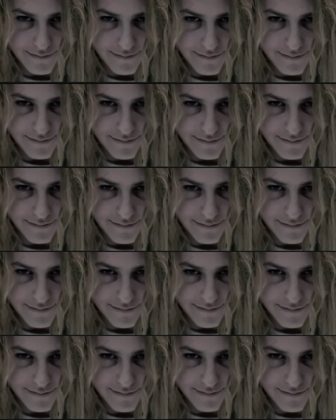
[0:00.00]

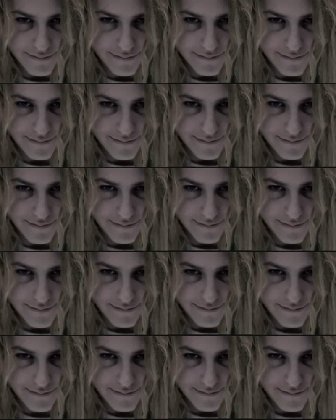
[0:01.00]

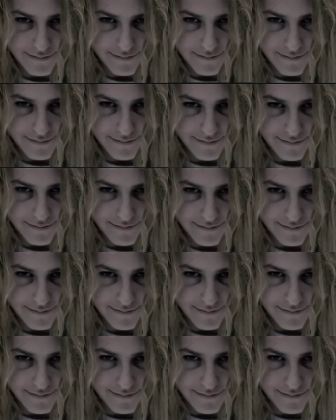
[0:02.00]
No one is speaking in this clip.